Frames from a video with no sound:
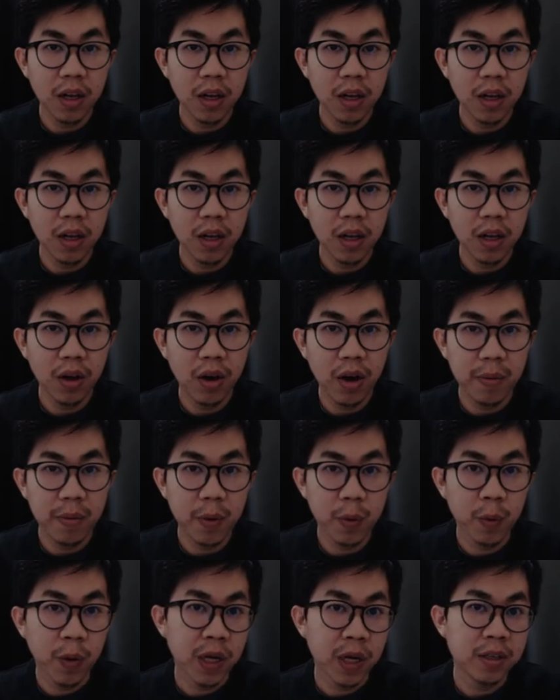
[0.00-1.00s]
Hello
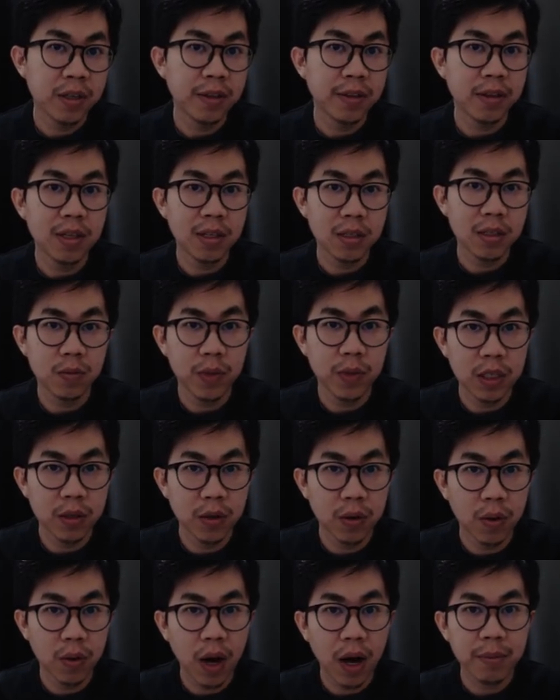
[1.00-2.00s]
everyone, in this
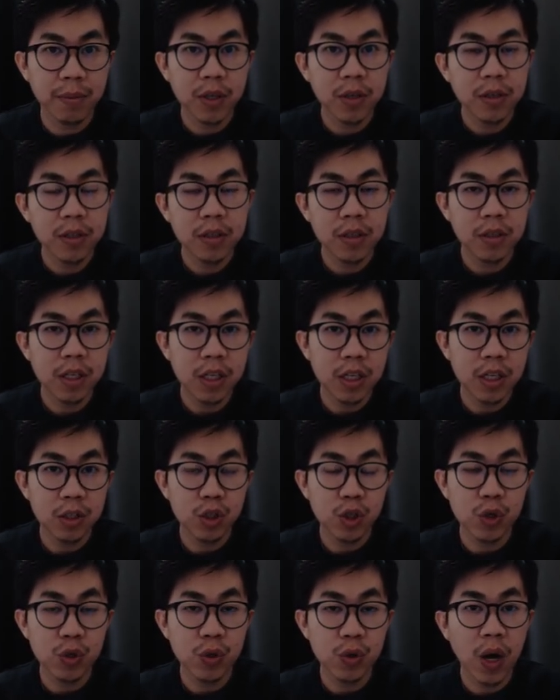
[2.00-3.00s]
video I'm going to
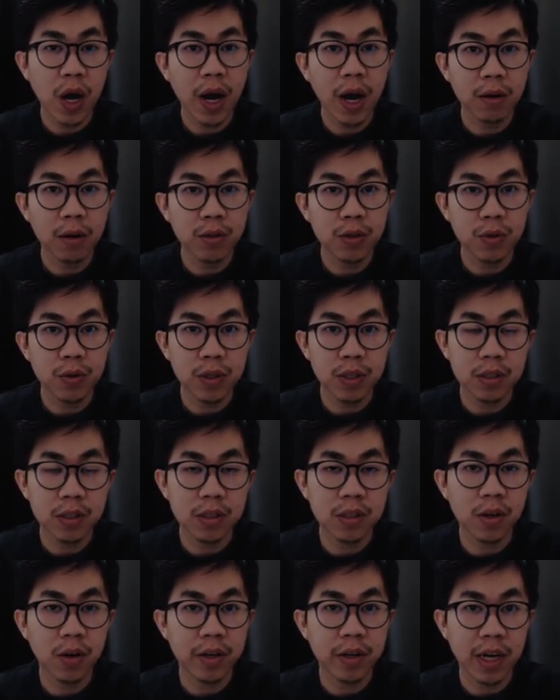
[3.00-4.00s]
teach you how to
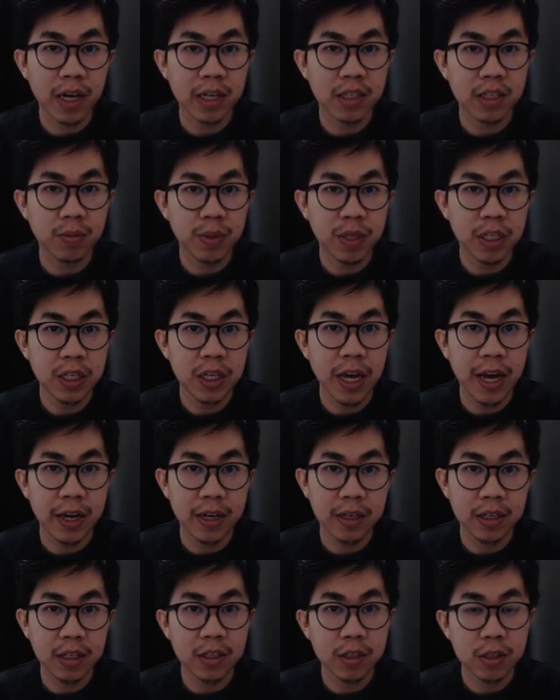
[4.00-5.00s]
install Gatsby
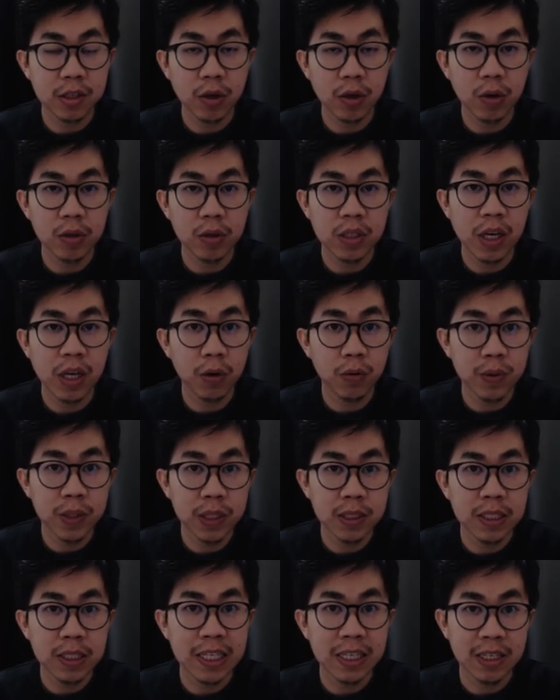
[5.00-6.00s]
and install Tailwind
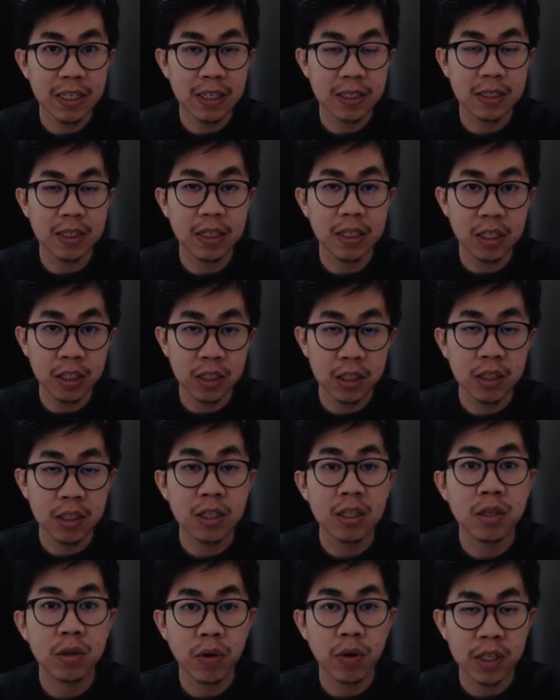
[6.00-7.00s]
CSS in
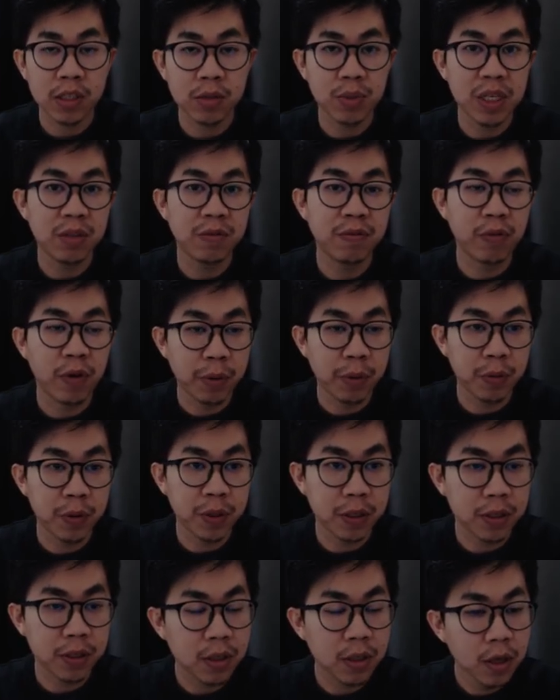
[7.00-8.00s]
Gatsby framework.